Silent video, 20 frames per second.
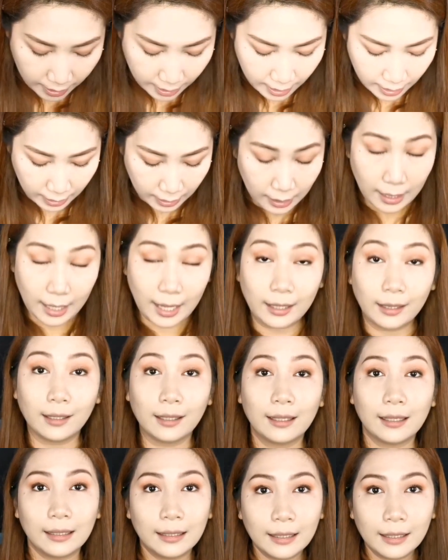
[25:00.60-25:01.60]
And then get
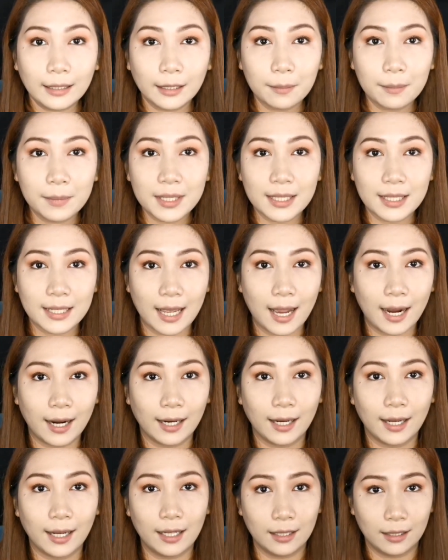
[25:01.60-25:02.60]
a clear
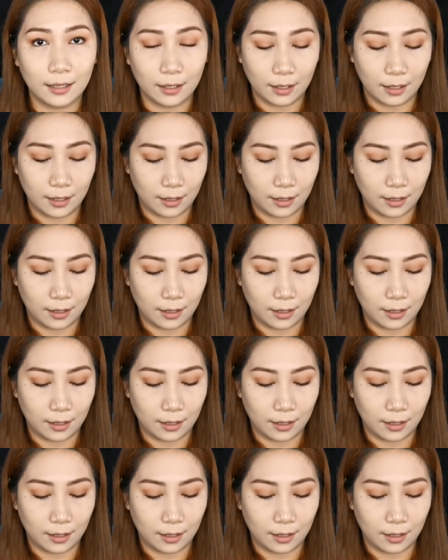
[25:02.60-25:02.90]
mascara.